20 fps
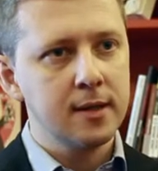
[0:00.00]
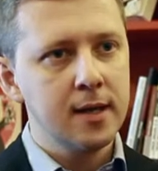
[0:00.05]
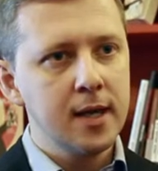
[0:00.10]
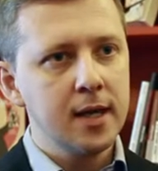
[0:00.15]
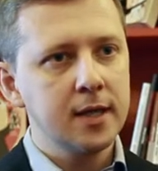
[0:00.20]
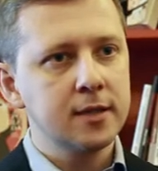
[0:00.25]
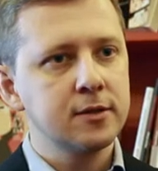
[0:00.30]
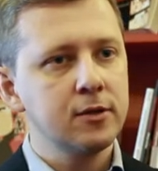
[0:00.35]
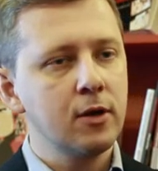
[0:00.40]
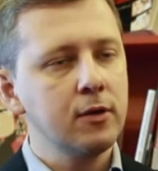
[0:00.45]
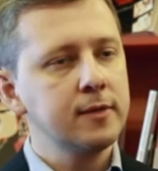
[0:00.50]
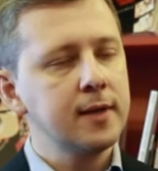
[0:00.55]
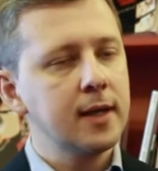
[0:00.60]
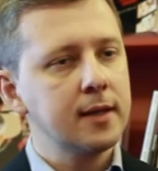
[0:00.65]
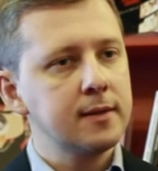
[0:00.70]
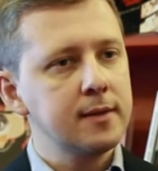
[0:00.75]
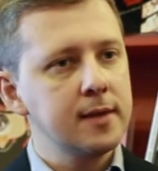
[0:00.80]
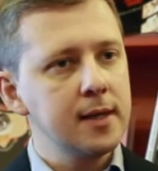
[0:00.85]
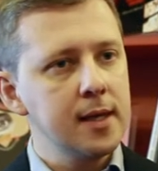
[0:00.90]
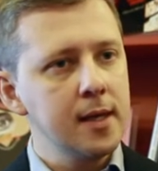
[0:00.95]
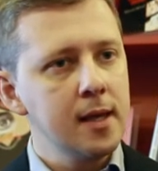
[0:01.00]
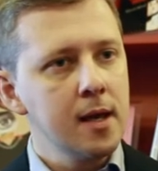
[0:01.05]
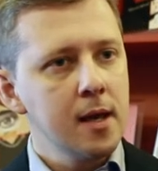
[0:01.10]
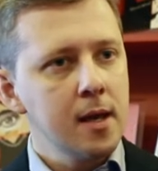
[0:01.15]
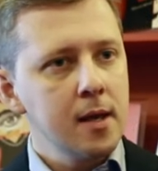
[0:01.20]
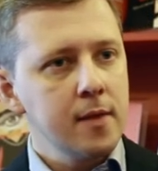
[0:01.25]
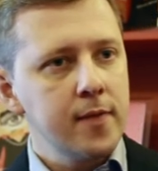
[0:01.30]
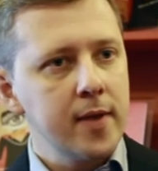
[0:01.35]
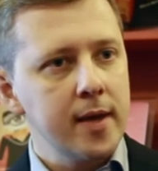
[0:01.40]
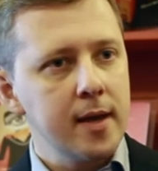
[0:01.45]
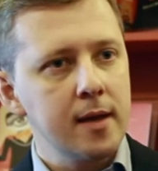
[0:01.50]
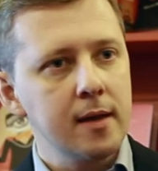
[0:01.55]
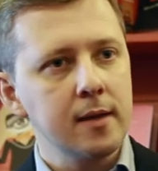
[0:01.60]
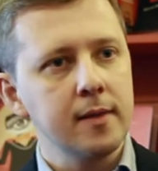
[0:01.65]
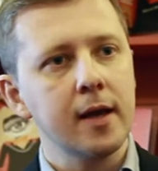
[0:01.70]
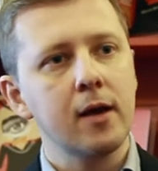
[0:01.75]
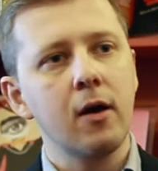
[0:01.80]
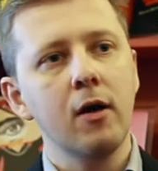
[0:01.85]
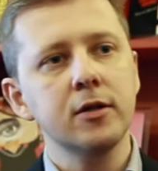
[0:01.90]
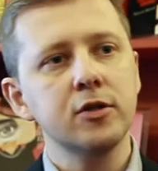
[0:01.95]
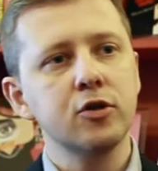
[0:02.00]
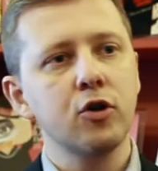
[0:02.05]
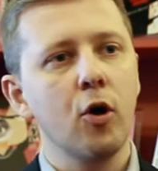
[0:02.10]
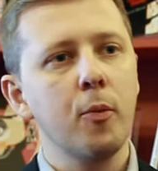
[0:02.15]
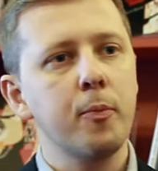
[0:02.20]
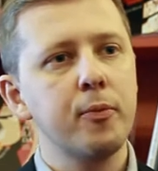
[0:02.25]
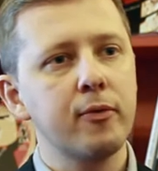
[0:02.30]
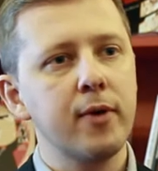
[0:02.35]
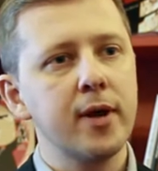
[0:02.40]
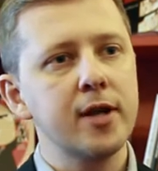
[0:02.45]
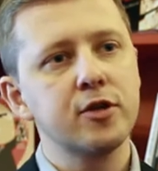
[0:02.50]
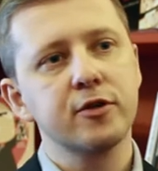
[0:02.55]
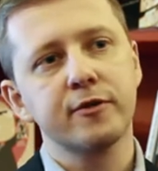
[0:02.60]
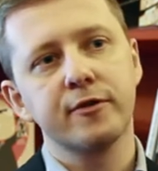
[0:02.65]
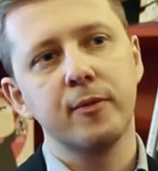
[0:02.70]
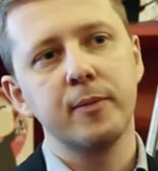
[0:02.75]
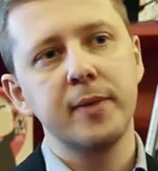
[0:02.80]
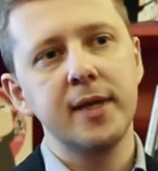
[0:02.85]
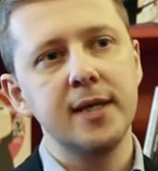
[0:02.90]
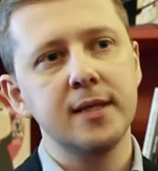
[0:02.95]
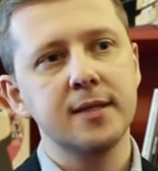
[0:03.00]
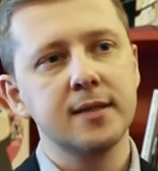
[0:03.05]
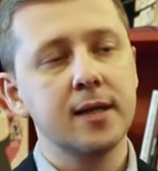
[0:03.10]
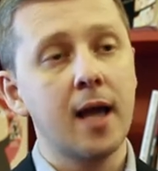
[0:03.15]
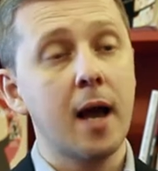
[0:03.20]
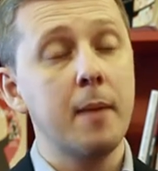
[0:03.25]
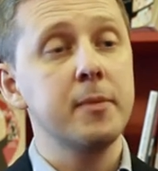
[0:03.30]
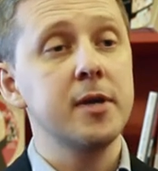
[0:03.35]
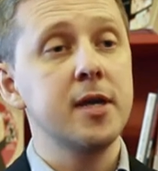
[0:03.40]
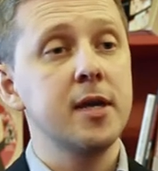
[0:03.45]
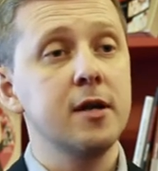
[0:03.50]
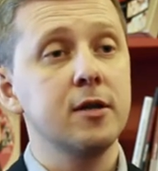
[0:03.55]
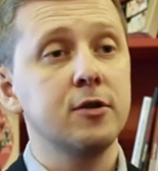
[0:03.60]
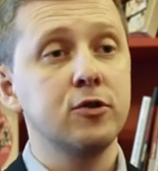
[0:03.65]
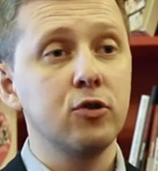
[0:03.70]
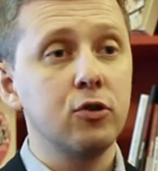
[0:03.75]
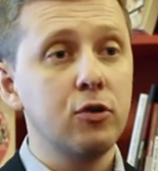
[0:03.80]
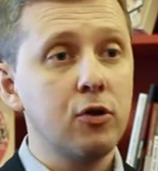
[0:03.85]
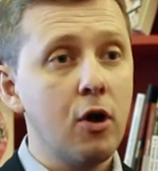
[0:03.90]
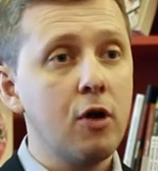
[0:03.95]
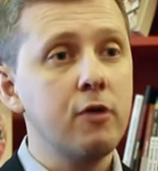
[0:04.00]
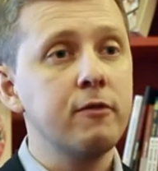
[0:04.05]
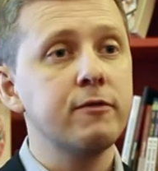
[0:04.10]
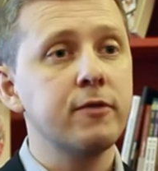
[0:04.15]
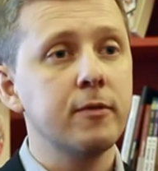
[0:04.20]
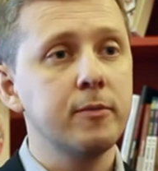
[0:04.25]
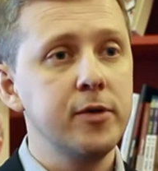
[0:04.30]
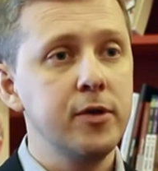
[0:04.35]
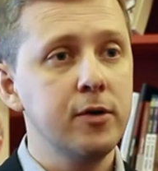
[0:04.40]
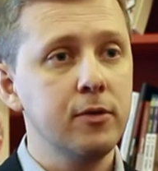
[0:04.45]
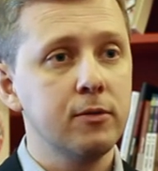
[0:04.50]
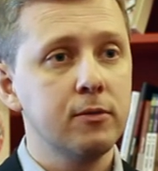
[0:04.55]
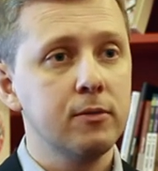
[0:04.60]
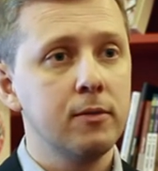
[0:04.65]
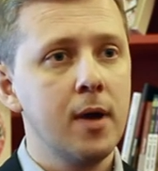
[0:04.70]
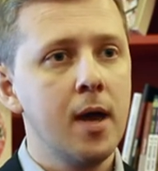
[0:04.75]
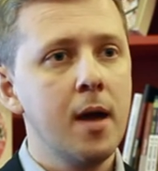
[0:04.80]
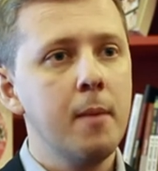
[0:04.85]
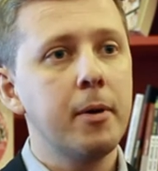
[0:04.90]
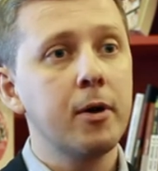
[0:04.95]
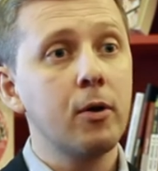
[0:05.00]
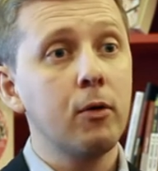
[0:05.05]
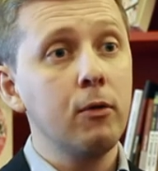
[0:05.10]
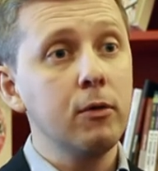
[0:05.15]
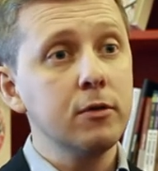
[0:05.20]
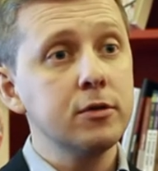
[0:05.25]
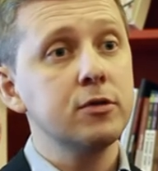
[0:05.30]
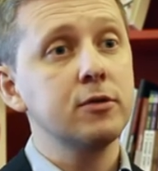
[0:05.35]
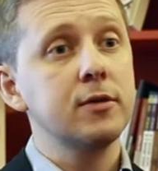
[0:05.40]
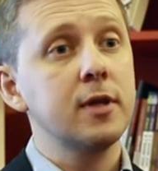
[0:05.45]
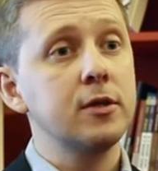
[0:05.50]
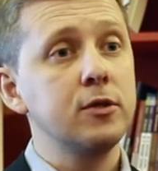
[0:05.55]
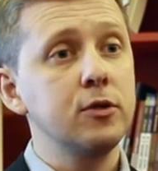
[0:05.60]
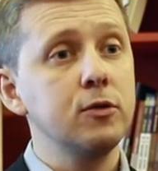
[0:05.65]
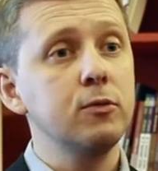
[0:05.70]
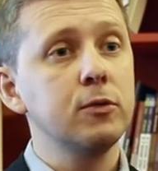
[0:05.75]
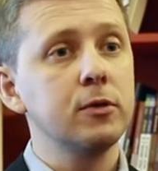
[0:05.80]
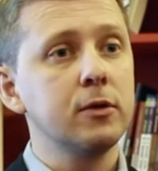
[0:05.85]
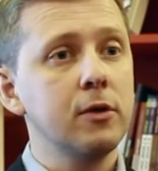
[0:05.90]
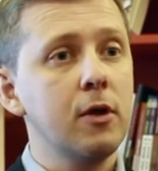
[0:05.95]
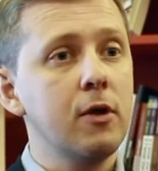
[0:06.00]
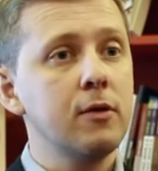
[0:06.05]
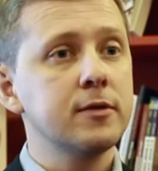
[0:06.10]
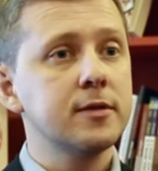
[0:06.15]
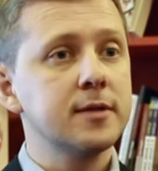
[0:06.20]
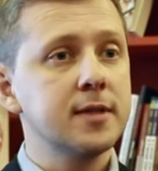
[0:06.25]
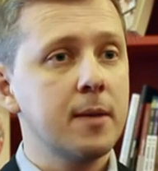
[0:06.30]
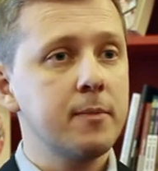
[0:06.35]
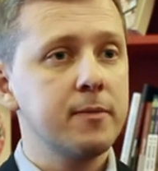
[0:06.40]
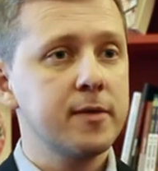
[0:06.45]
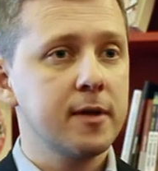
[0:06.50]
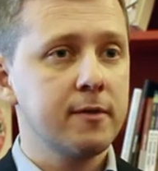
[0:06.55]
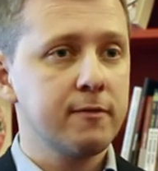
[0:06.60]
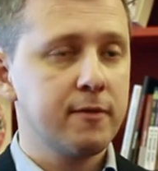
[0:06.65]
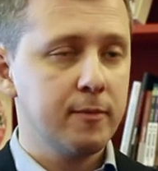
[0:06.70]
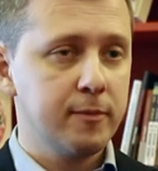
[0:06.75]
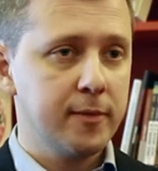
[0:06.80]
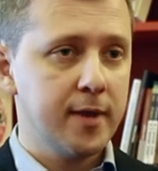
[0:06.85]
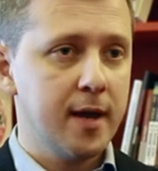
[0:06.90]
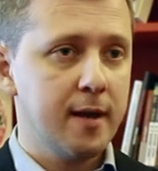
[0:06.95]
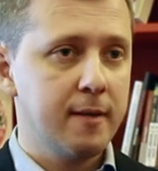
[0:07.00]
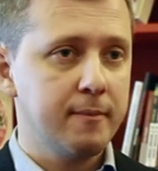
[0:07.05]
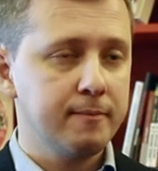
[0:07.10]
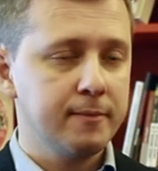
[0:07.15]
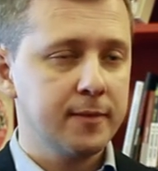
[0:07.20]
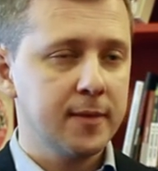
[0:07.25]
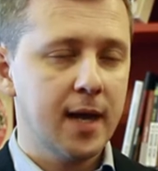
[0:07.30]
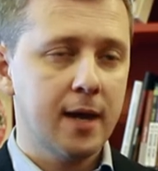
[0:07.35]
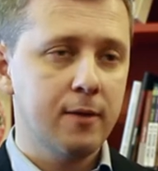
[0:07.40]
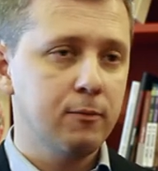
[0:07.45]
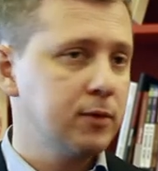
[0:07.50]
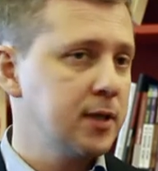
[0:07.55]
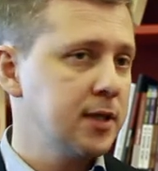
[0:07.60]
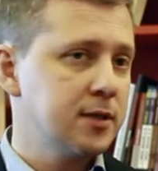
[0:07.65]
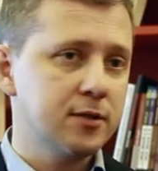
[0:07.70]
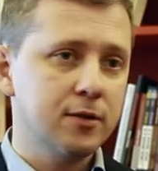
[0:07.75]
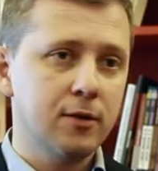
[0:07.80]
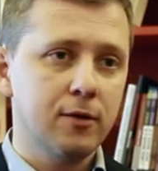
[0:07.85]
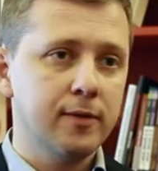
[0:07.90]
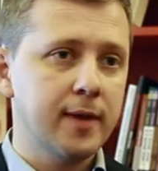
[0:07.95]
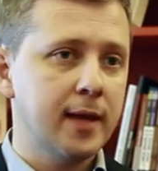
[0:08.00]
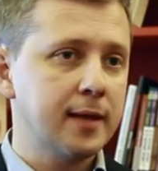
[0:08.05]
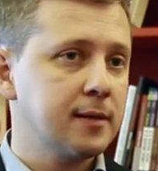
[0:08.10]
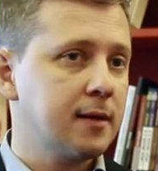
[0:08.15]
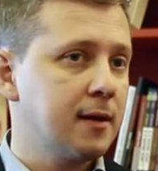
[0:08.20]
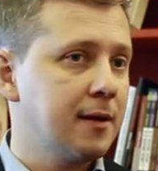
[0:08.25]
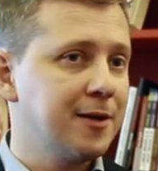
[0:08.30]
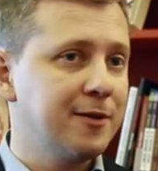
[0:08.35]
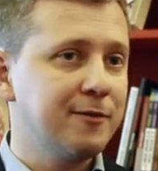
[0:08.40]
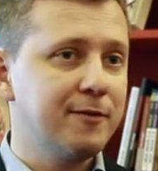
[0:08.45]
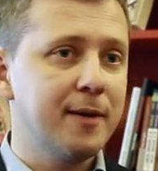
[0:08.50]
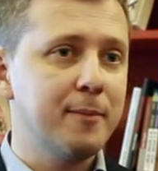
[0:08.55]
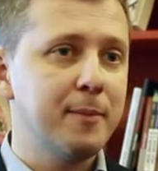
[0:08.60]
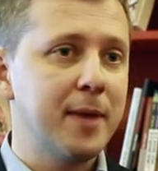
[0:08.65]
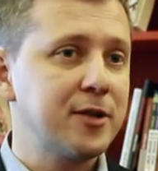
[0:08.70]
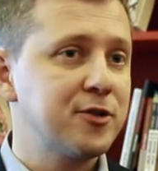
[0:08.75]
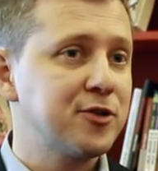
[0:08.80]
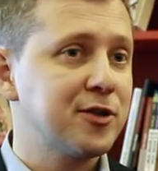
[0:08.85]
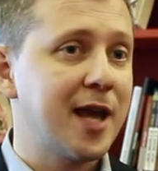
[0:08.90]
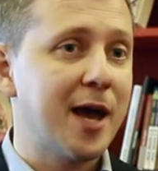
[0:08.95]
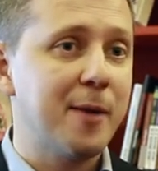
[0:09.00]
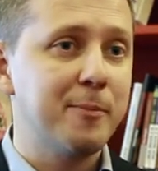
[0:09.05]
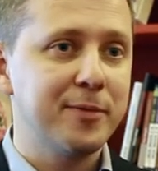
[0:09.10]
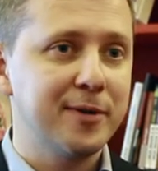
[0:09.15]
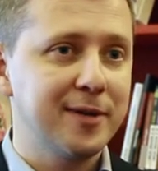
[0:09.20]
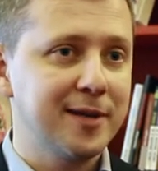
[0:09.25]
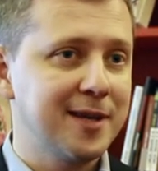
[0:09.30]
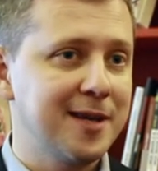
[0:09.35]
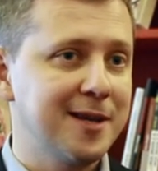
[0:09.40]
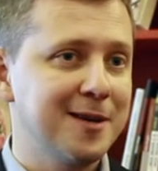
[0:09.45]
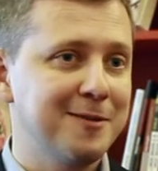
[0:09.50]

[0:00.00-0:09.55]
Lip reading: It's not that the cultural operators from the East come here to learn from you, but also that you would learn something from there. And we saw that kind of a magic happening.